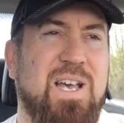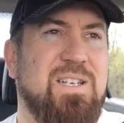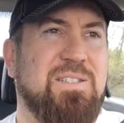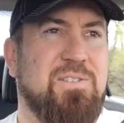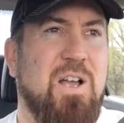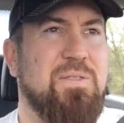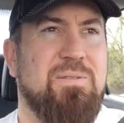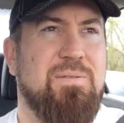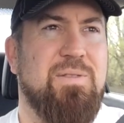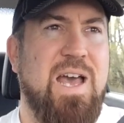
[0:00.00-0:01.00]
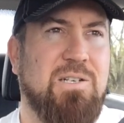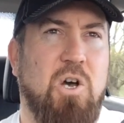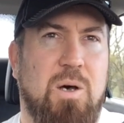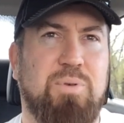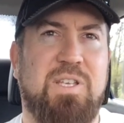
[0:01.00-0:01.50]
by it. It's not that
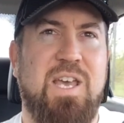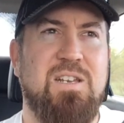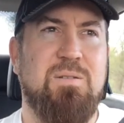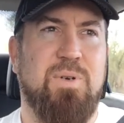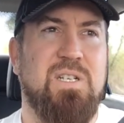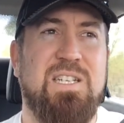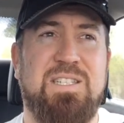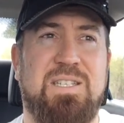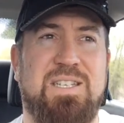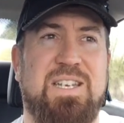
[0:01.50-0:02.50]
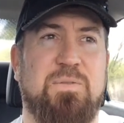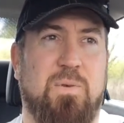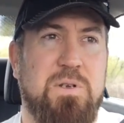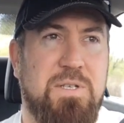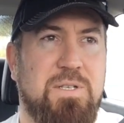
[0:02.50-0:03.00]
complicated, but it is
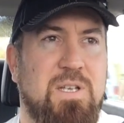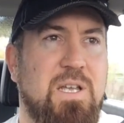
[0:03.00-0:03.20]
different.